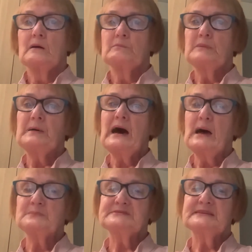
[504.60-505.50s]
But
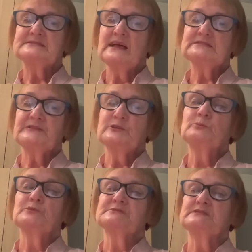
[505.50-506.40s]
perhaps these last few
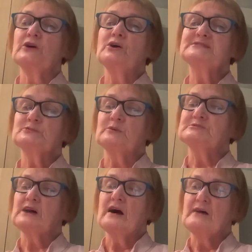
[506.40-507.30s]
months have also opened
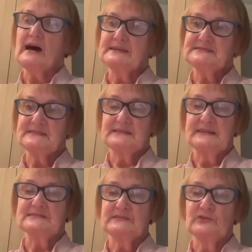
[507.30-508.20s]
our eyes to the
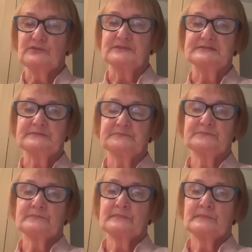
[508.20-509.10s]
needs of others,
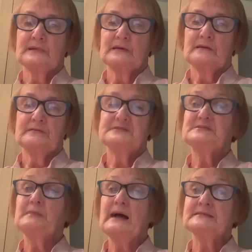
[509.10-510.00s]
the
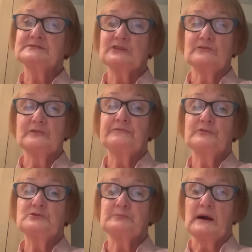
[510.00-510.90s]
demands on the
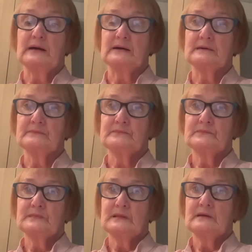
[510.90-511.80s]
food bank,
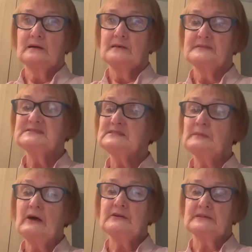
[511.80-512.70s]
the
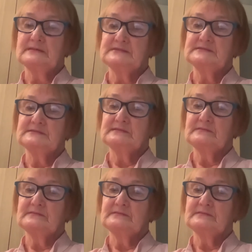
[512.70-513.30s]
Samaritans,